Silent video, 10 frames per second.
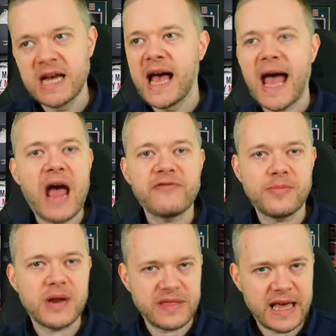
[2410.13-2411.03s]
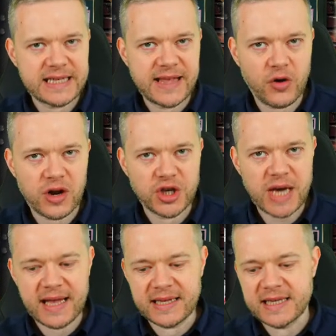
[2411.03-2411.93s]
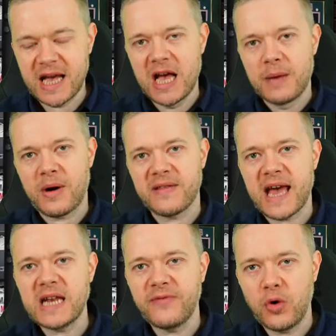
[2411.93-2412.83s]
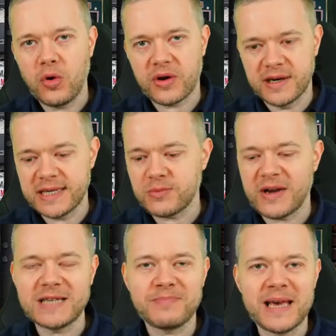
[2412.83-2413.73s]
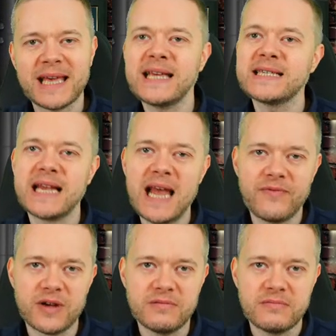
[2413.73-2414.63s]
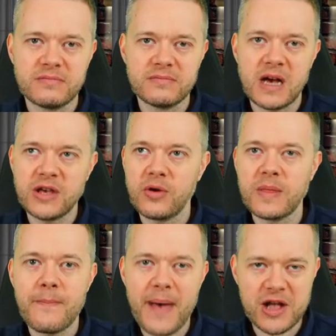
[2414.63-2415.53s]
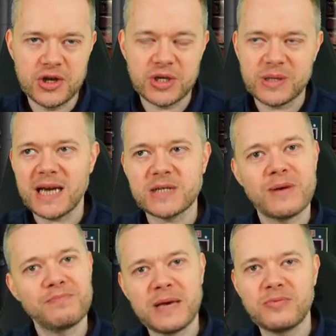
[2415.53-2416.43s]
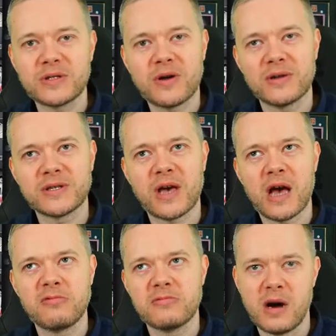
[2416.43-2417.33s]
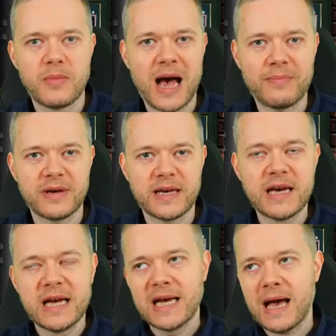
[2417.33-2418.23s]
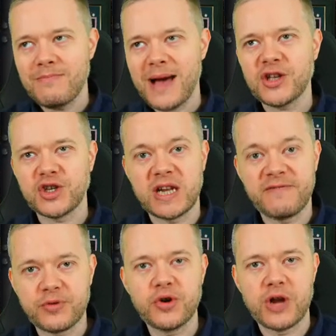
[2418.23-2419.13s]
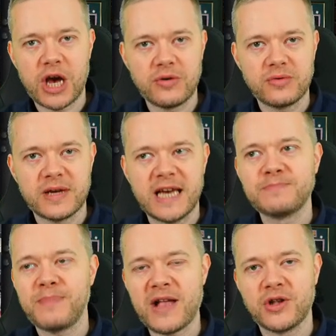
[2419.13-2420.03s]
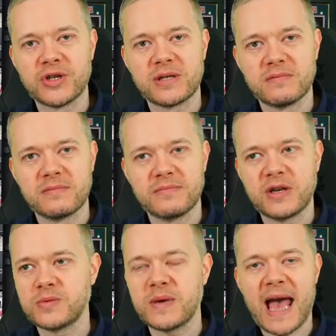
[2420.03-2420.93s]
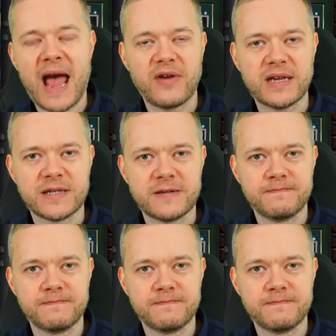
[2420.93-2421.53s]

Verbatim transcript: everybody thinks they've got a chance. By the end of August, when he's picking his 11 and you're on the bench, that's when people start to go, well, I'm not happy. Imagine if Bruno is benched because we get Eriksen